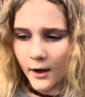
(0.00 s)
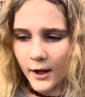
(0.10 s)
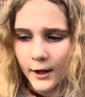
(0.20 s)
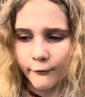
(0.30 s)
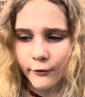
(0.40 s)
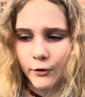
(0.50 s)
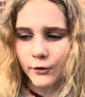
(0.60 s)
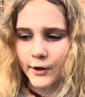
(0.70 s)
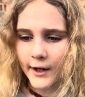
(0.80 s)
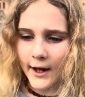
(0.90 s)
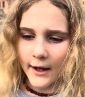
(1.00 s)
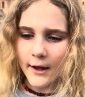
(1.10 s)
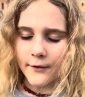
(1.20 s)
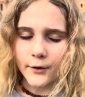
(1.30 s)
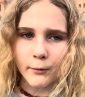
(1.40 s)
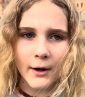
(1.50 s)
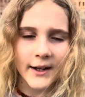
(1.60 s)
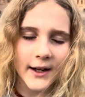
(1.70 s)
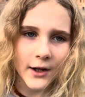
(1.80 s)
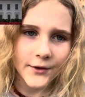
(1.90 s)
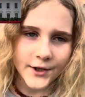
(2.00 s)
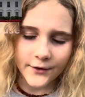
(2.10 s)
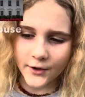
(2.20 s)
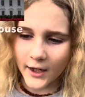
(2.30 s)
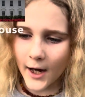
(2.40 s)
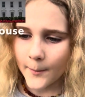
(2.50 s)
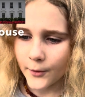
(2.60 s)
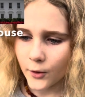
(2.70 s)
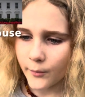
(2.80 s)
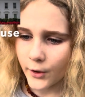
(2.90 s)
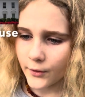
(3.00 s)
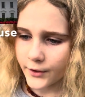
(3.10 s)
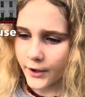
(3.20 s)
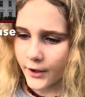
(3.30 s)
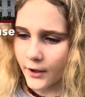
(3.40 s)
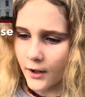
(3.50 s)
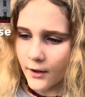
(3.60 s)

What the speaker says: If you look at the White House and the Capitol building,